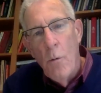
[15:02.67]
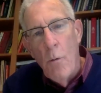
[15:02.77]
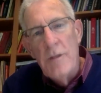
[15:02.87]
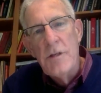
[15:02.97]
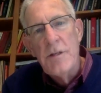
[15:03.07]

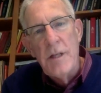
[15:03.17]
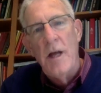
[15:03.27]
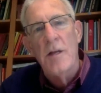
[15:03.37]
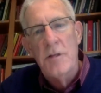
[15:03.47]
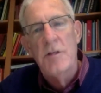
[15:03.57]
Once the
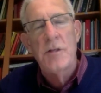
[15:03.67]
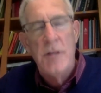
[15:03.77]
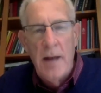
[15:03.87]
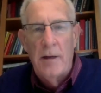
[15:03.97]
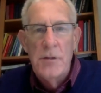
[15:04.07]
dust
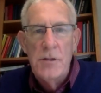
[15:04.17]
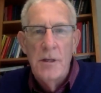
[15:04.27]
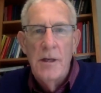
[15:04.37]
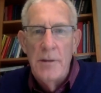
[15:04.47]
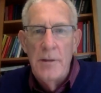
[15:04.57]
settles
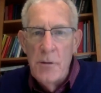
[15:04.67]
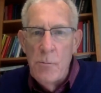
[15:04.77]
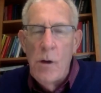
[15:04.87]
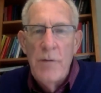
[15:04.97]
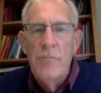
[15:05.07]
on
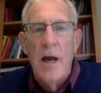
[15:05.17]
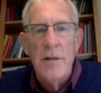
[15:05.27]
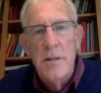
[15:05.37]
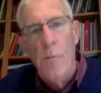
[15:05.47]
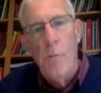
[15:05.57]
what we've
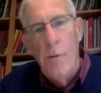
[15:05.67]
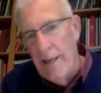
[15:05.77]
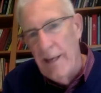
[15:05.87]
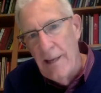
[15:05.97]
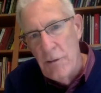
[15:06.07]
done to these
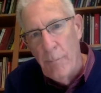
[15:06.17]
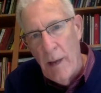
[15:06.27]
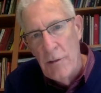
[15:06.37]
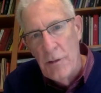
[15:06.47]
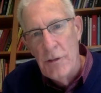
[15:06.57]
poor cancer
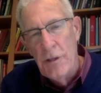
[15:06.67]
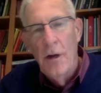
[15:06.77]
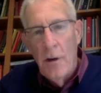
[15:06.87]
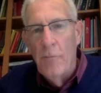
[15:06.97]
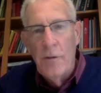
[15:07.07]
patients
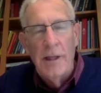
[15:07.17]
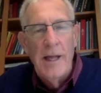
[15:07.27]
over the